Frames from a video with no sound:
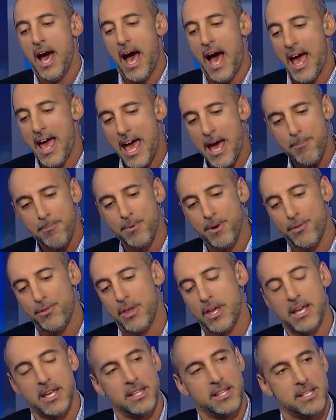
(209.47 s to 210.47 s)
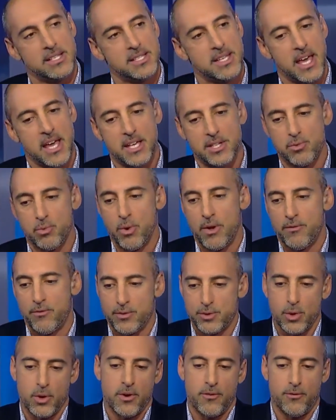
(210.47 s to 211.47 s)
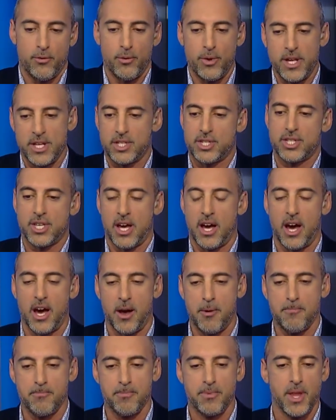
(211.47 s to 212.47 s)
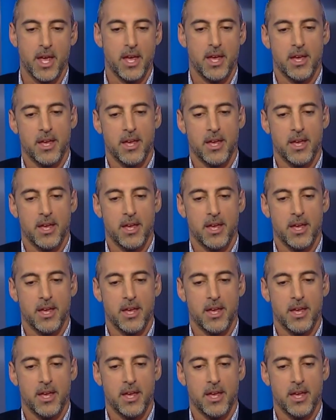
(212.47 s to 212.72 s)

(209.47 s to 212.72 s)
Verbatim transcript: I happen to think in this case we've sort of reached um,